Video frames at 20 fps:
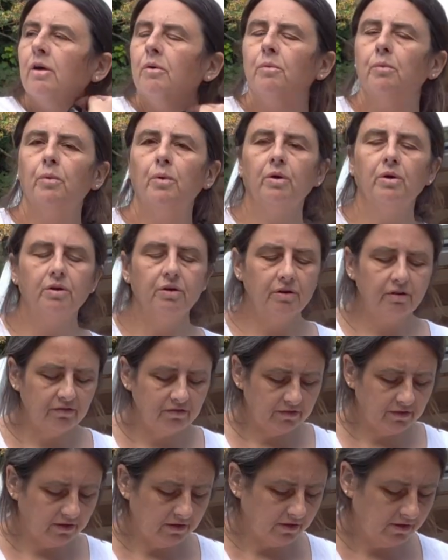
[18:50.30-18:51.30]
one
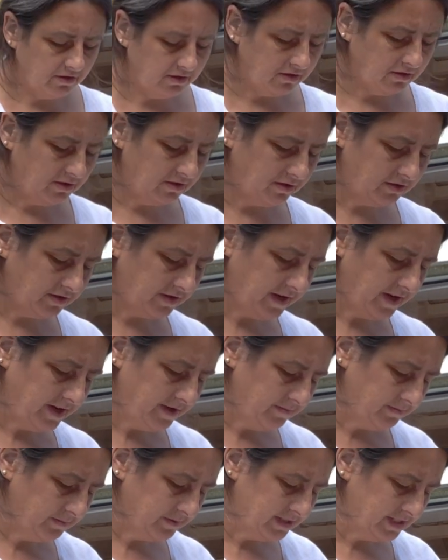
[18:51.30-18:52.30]
of
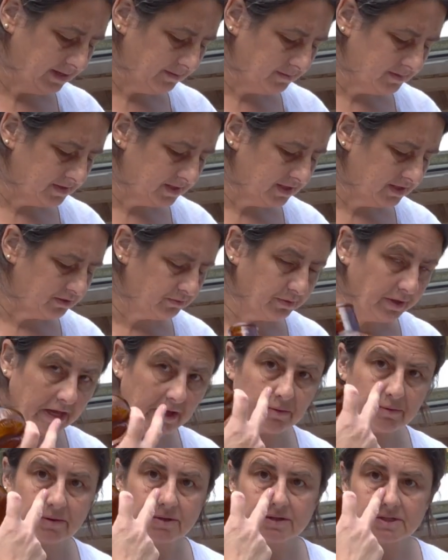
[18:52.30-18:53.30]
our tips this
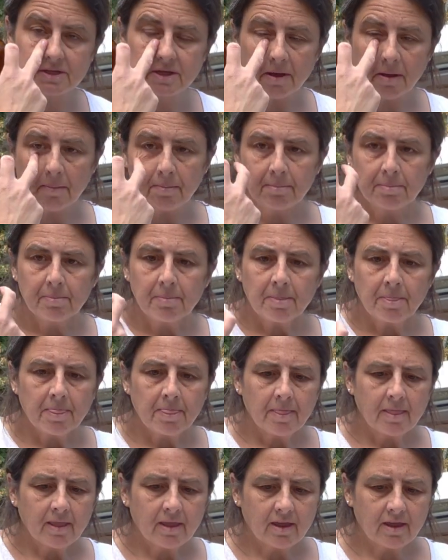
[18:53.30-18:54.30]
week was
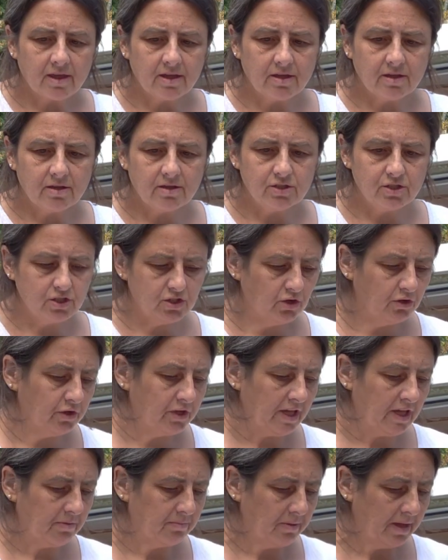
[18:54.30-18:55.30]

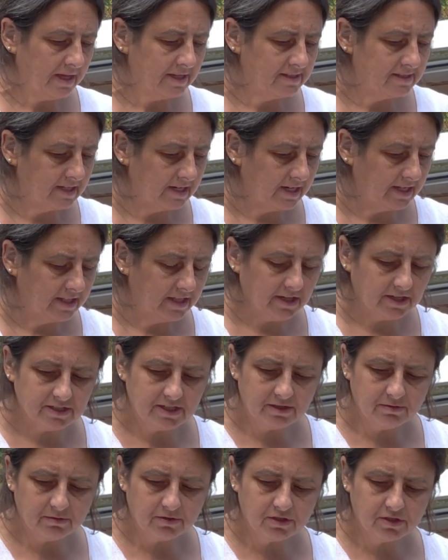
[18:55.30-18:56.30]
stocking. Basically, the
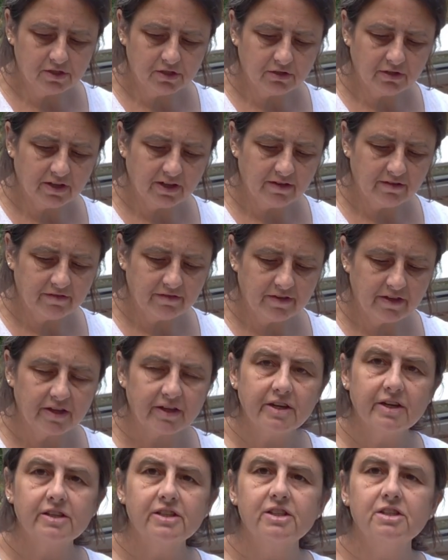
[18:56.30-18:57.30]
idea was stocking for your
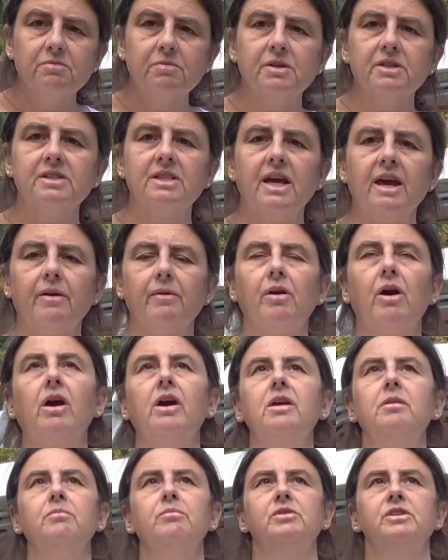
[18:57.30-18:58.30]
customers. Now,
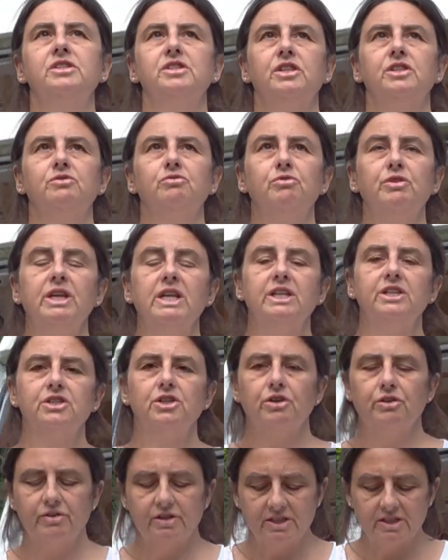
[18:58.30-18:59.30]
Ironbridge is really
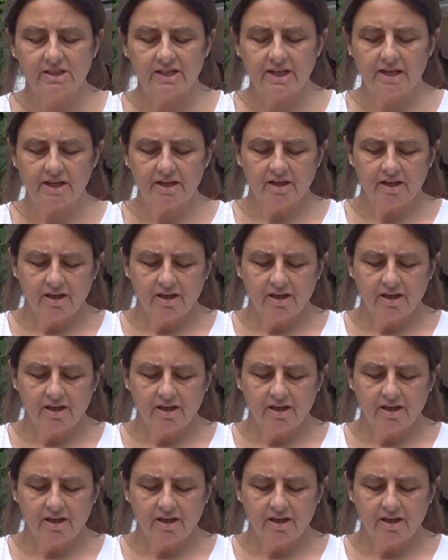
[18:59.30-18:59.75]
touristy.